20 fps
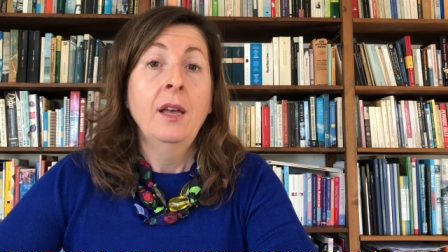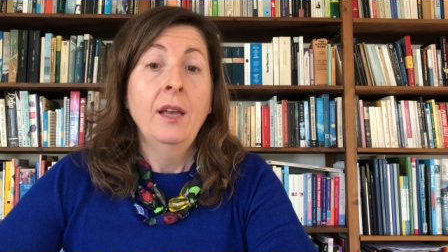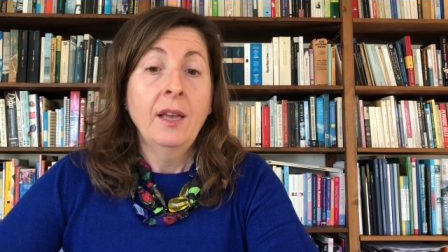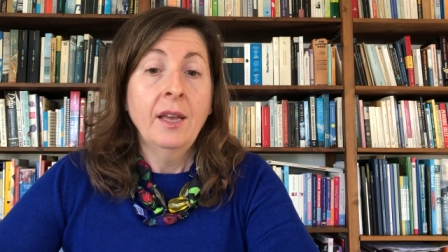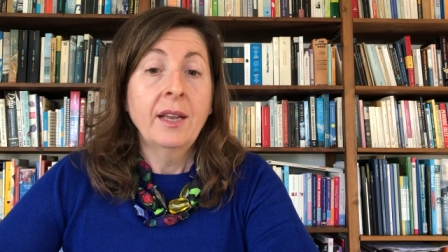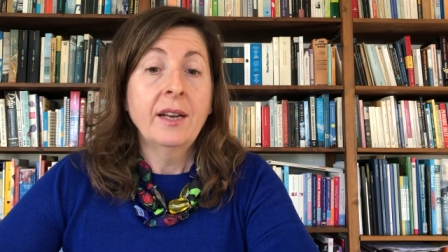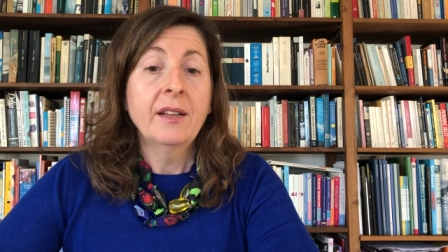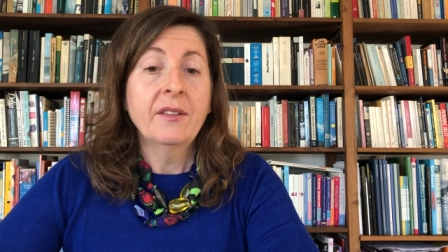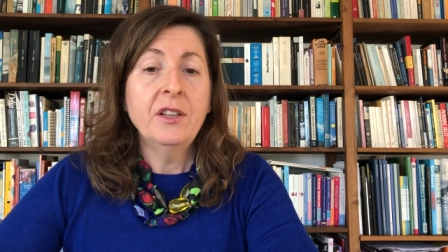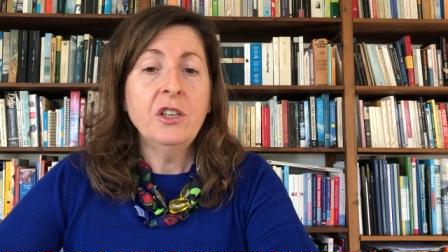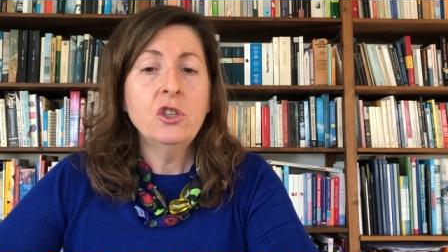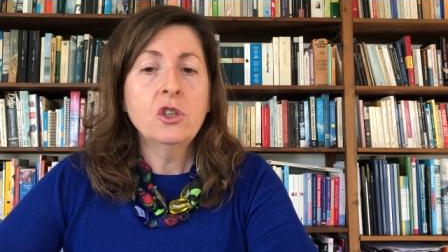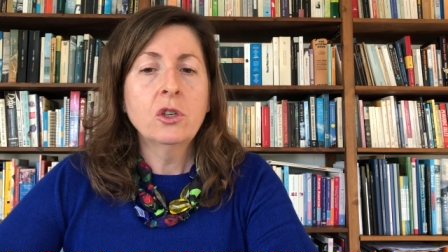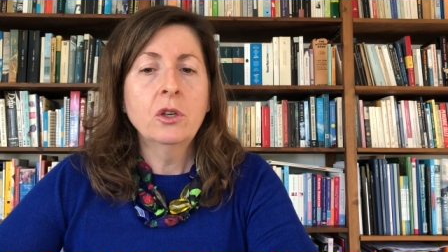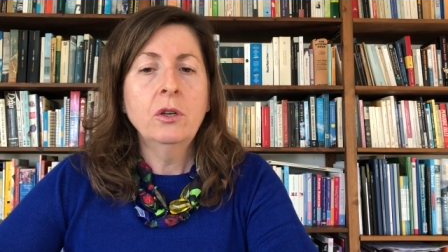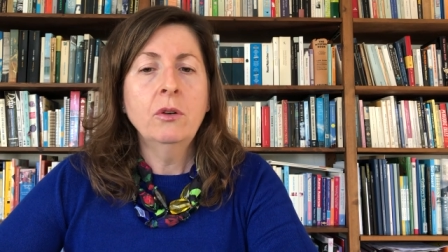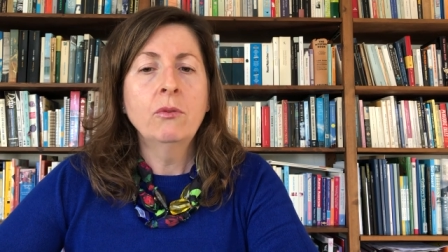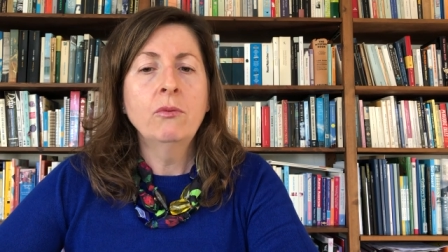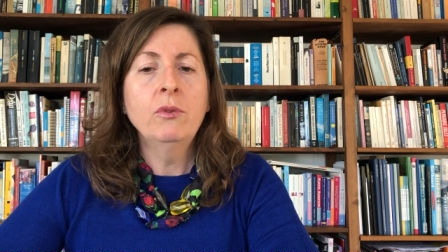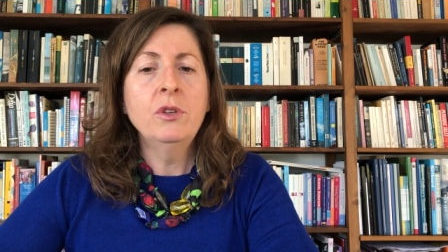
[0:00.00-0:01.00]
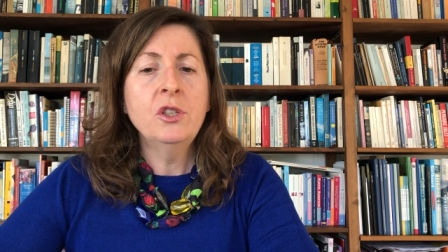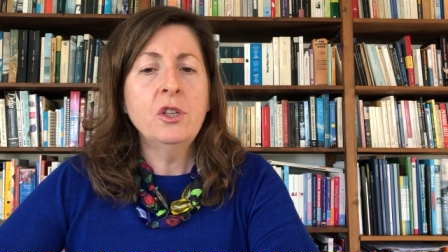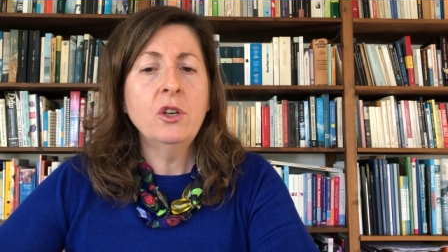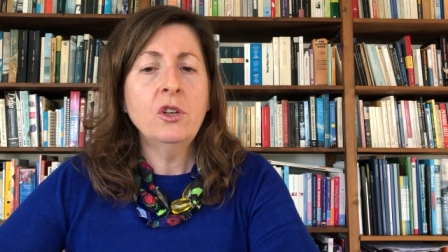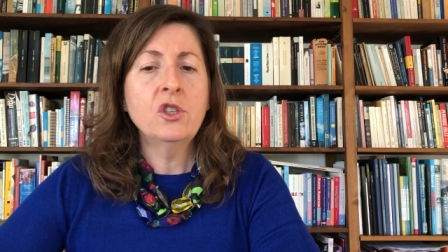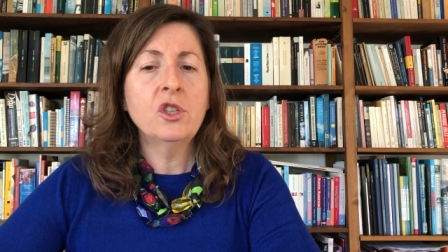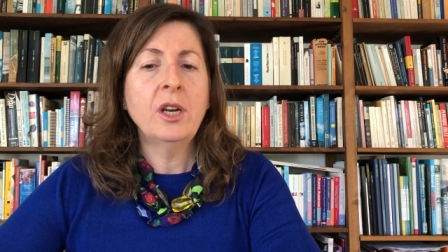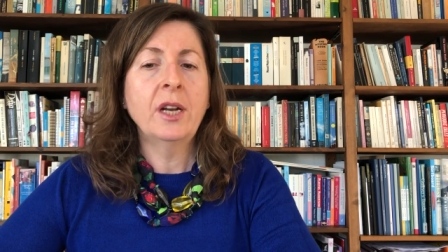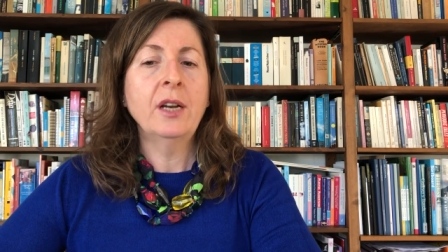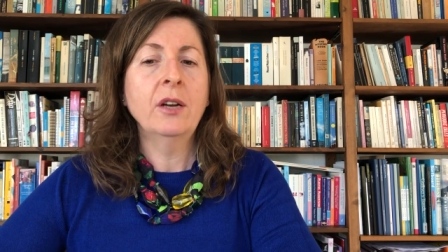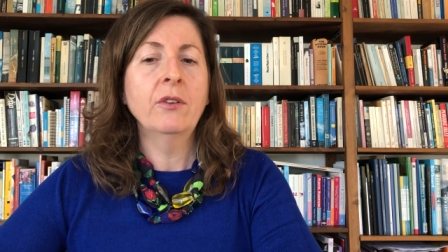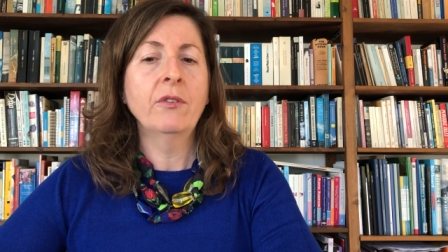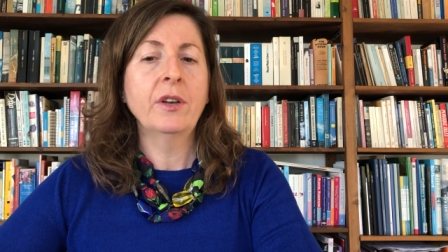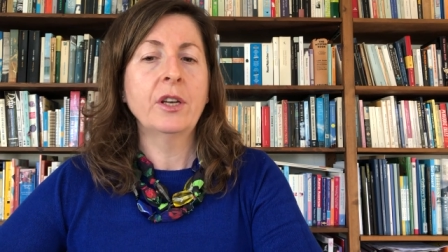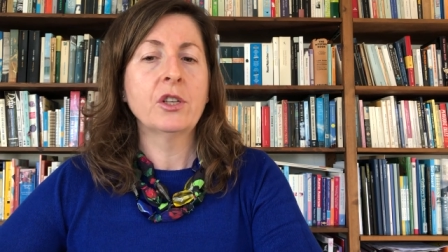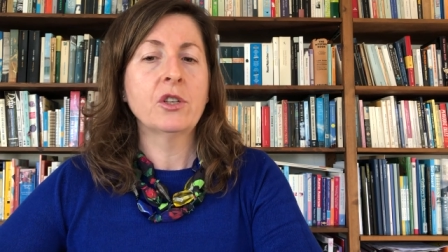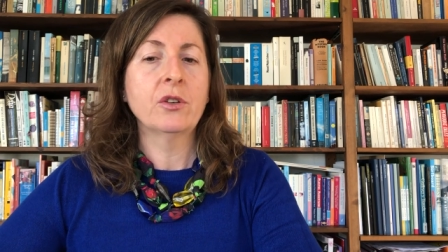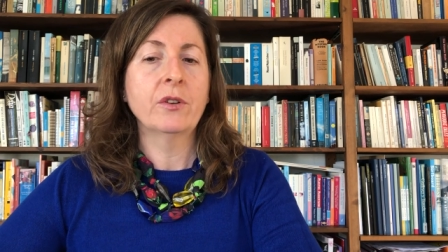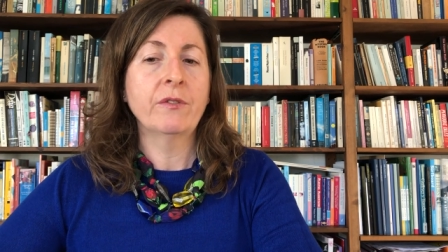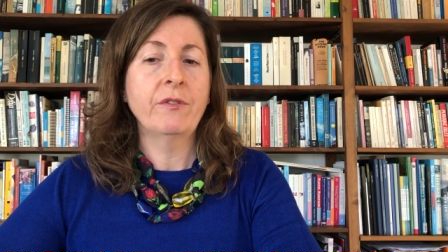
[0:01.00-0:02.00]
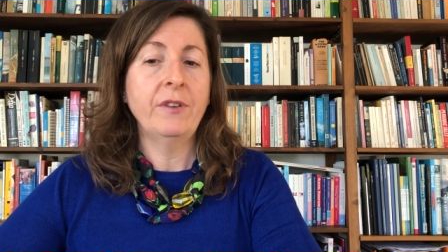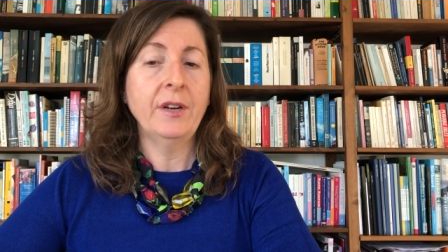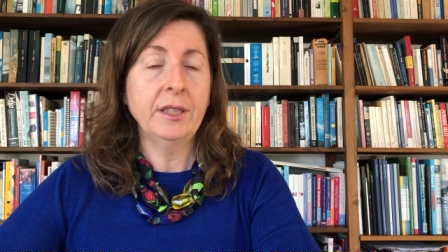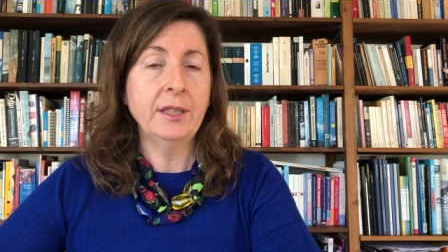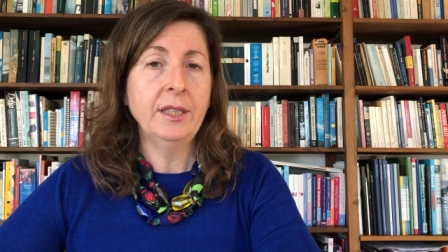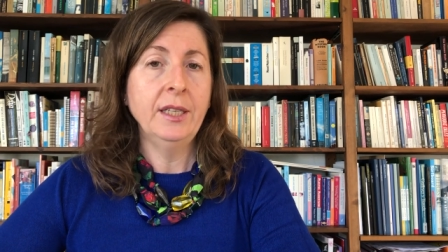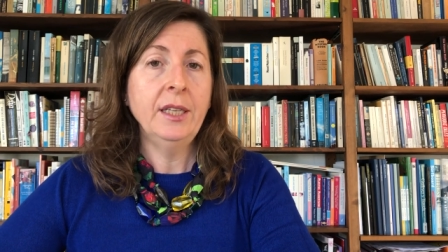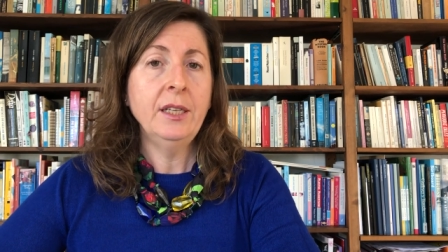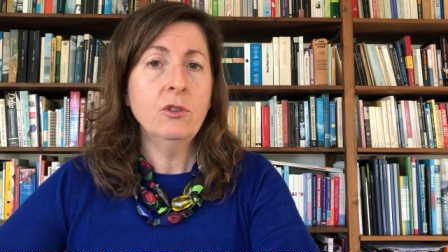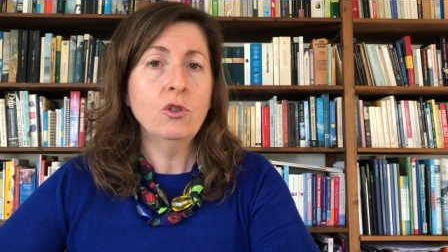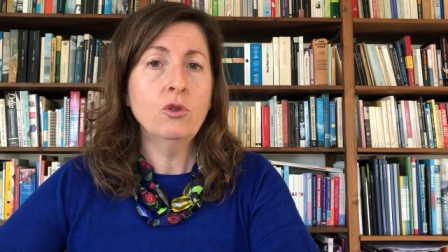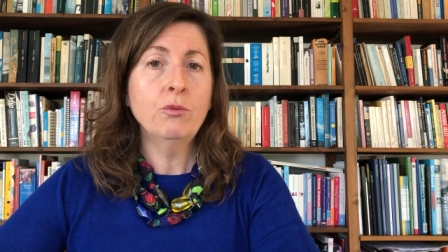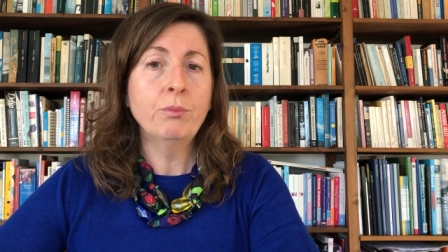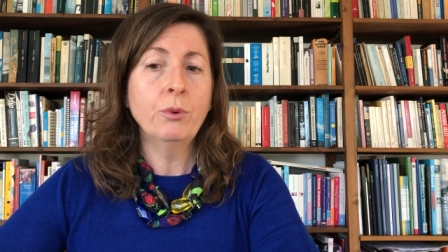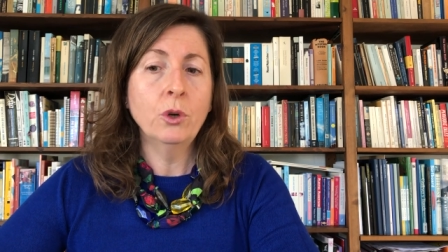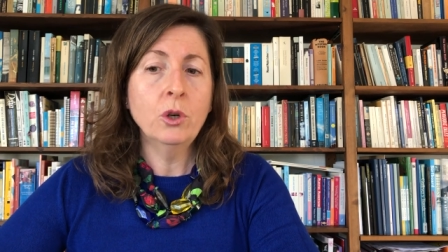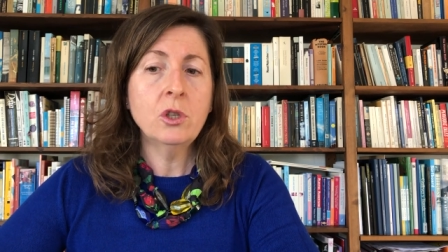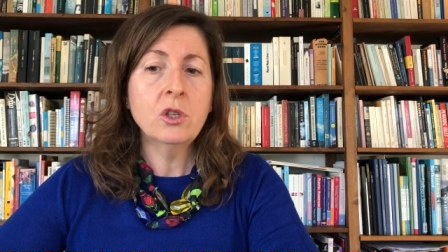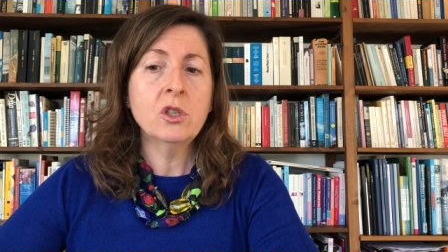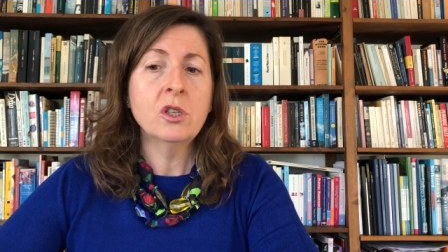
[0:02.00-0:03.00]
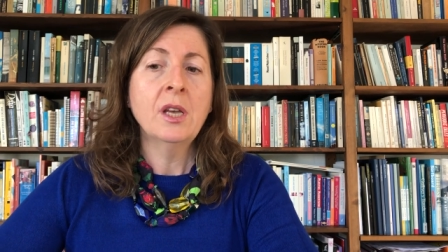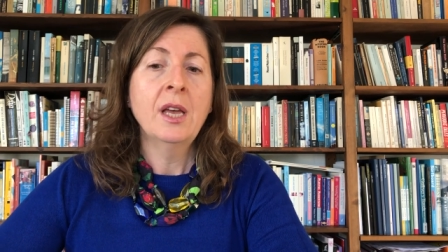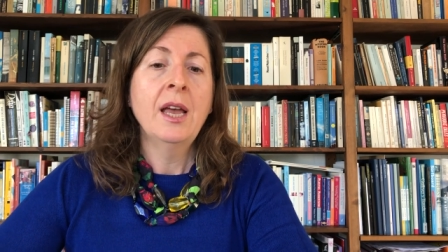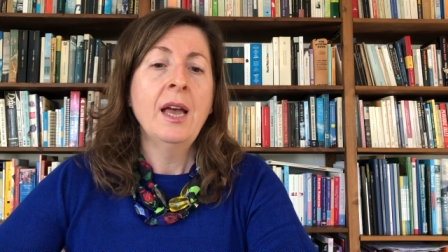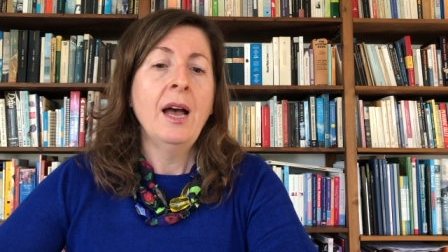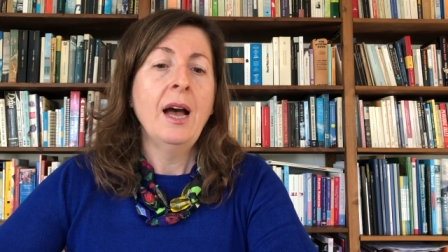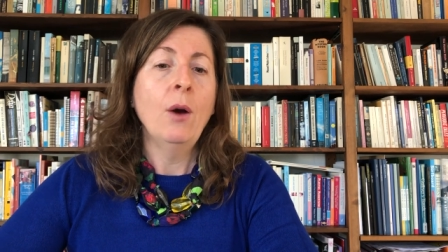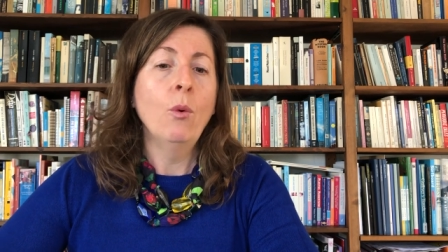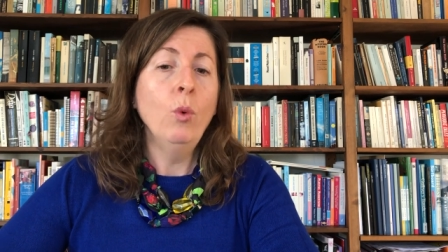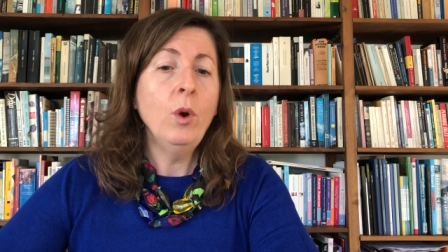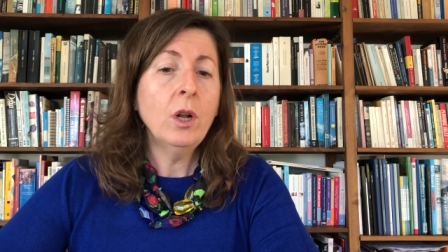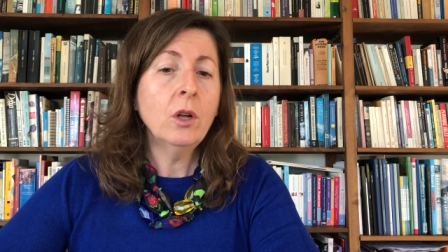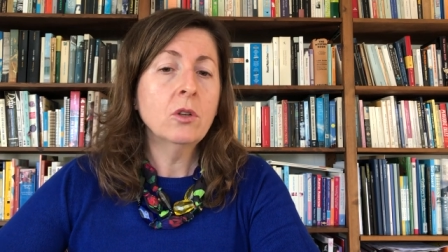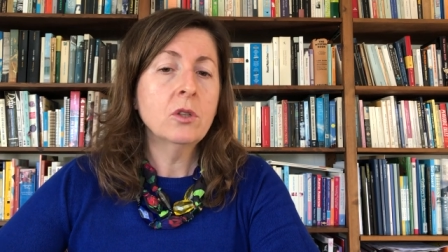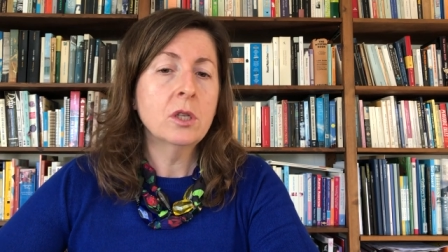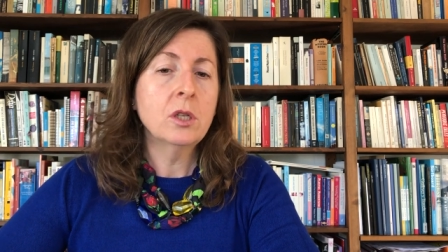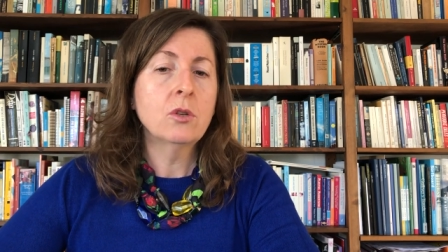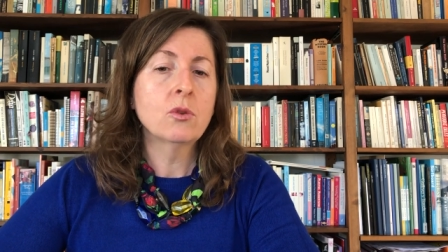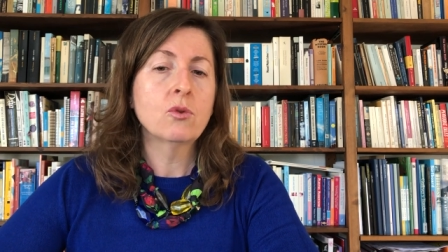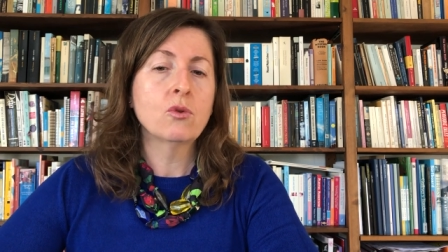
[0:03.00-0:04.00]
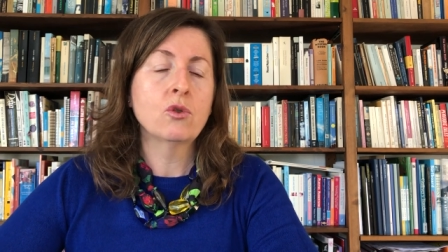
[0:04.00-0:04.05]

In addition, research and innovation funding supports and will continue to